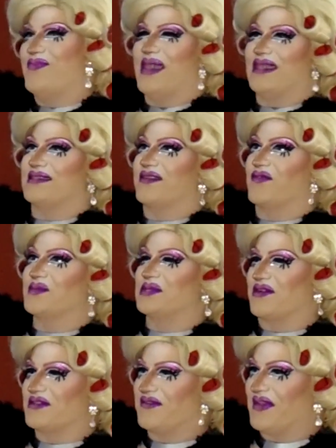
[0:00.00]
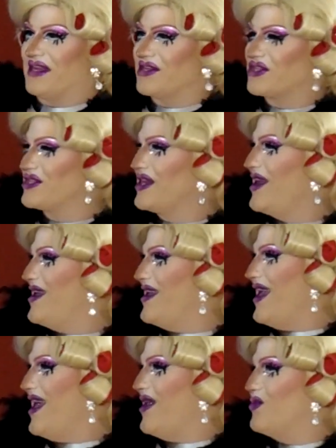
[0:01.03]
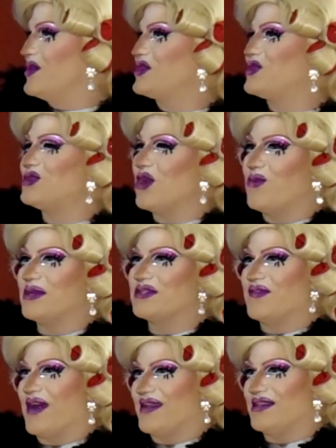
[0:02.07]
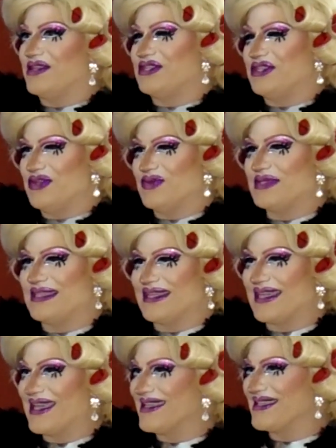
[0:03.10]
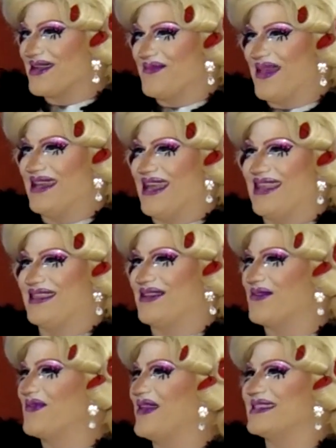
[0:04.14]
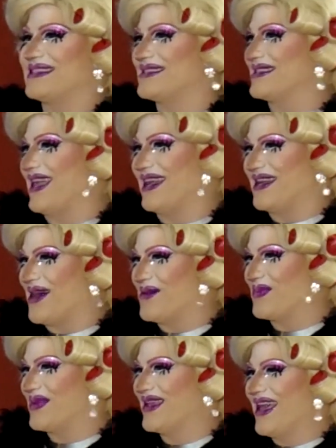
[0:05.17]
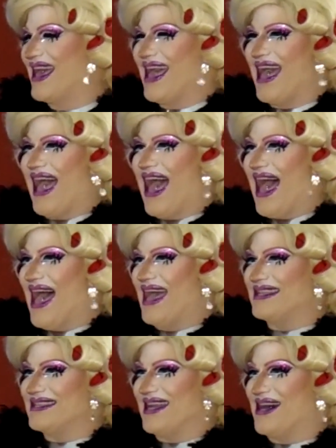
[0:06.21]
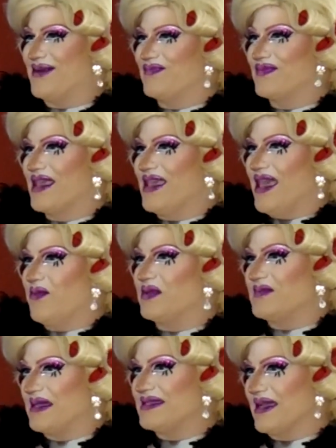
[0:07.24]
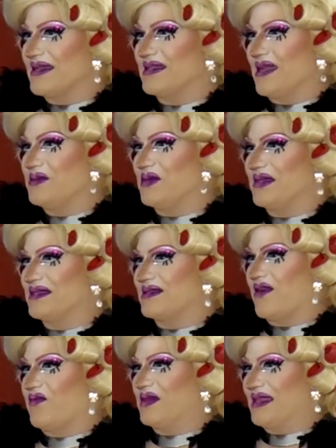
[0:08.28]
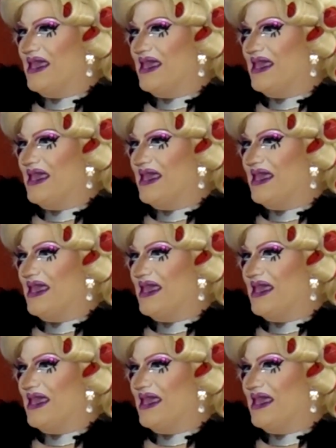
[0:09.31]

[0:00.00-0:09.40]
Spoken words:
Amazing from start to finish. It was so much fun to see the kids come in and their faces light up. And it was my second time doing stuff